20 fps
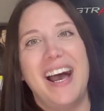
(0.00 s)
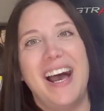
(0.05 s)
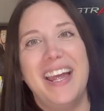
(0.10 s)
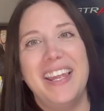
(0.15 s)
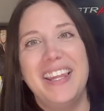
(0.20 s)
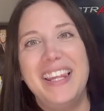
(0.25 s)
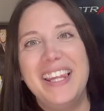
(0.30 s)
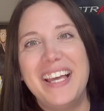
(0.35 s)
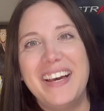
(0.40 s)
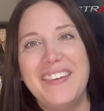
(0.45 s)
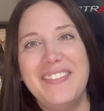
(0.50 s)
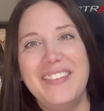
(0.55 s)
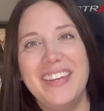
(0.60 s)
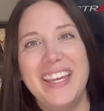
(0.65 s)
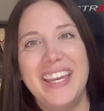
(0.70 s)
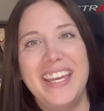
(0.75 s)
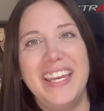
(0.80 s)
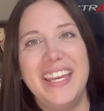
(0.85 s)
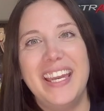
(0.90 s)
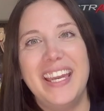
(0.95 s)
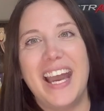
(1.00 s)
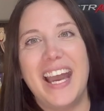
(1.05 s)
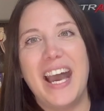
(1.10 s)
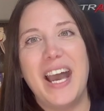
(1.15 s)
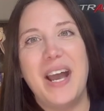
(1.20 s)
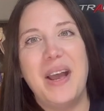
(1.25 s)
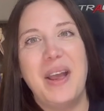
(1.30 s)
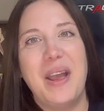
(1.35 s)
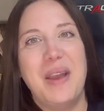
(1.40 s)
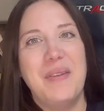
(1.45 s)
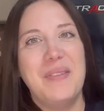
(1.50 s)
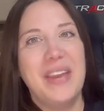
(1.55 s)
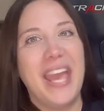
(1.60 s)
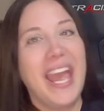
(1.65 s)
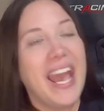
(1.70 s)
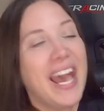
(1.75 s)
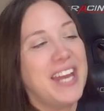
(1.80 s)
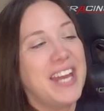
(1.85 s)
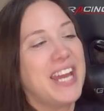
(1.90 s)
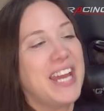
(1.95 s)
I love it.
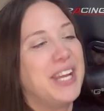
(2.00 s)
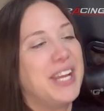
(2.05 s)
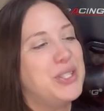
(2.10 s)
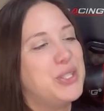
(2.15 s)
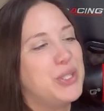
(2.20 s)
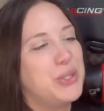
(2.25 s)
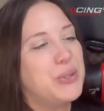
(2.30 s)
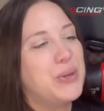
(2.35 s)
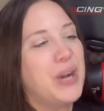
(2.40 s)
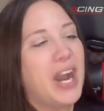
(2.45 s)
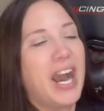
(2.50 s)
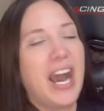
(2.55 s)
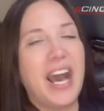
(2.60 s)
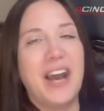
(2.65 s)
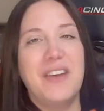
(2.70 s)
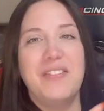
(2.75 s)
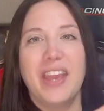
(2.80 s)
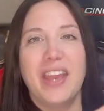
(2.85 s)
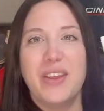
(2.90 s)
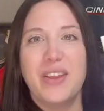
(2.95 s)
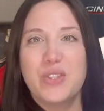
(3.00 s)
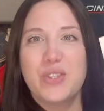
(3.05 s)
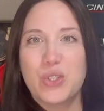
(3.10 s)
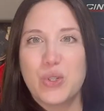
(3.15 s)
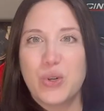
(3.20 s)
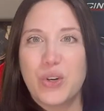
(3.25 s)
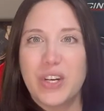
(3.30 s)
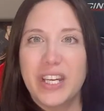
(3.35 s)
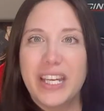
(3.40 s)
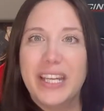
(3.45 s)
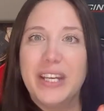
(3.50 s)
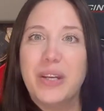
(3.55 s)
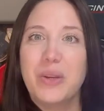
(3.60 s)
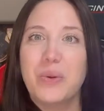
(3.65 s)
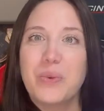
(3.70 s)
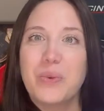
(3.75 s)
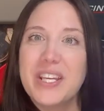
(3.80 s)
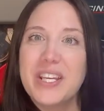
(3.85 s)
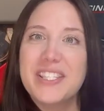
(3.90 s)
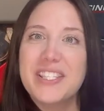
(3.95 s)
And I do have a story and
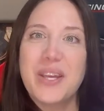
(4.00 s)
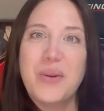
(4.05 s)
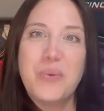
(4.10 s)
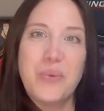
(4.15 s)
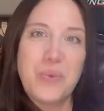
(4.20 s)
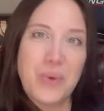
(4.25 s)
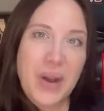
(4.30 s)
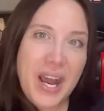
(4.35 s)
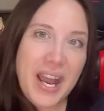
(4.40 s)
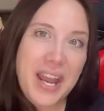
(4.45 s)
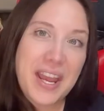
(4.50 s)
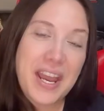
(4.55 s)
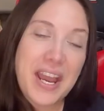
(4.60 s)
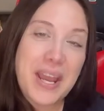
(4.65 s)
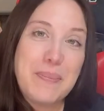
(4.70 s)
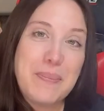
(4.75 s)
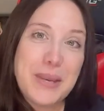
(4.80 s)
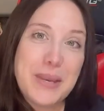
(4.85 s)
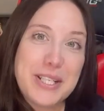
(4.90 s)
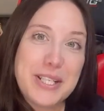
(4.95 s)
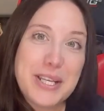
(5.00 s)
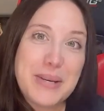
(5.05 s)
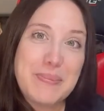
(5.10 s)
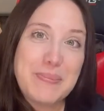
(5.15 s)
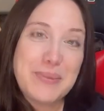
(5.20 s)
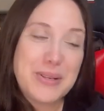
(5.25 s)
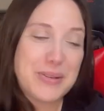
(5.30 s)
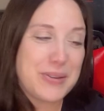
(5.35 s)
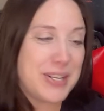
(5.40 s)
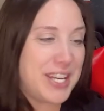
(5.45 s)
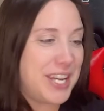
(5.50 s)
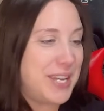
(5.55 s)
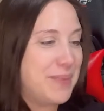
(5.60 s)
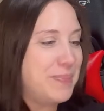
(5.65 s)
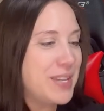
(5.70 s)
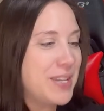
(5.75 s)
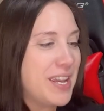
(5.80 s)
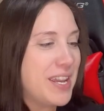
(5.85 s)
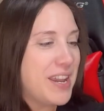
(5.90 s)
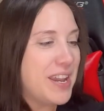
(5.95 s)
a reason why I picked up Marie.